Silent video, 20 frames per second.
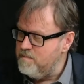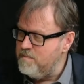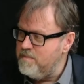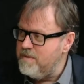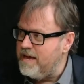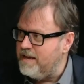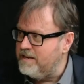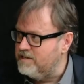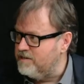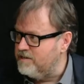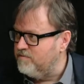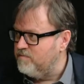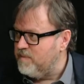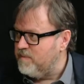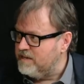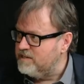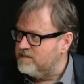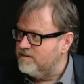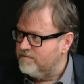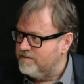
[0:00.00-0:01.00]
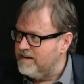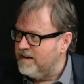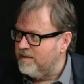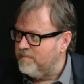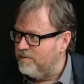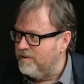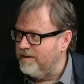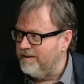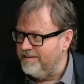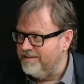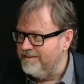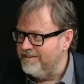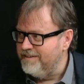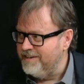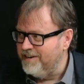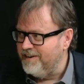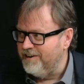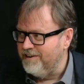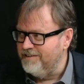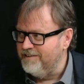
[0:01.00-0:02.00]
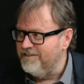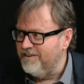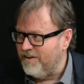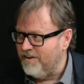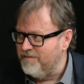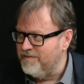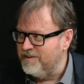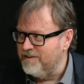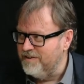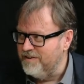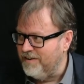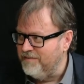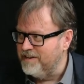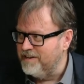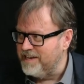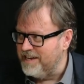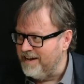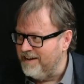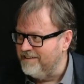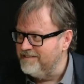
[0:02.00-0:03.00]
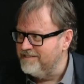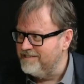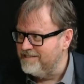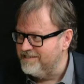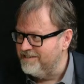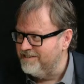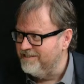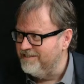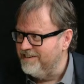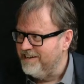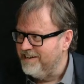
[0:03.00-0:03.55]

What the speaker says: massive number, of accounts to